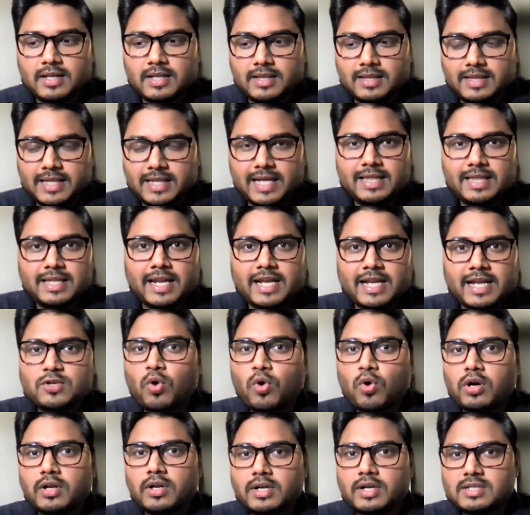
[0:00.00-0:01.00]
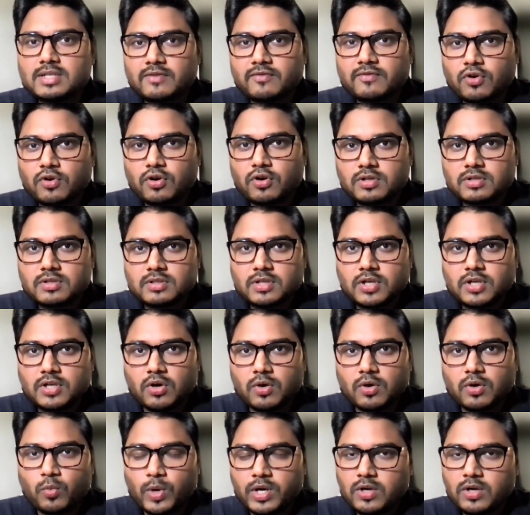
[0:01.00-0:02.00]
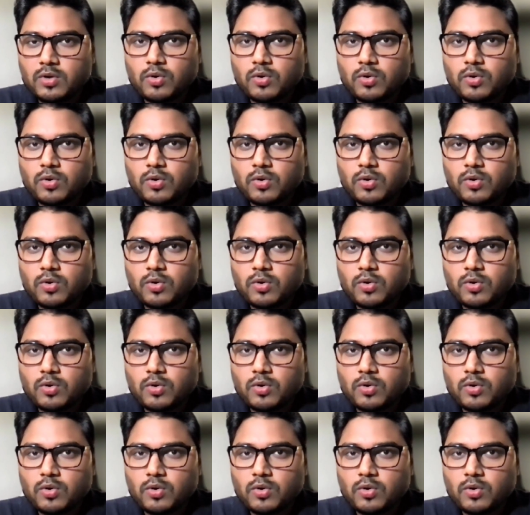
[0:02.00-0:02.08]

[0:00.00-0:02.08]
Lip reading: Then the next quarter is, of course, your winter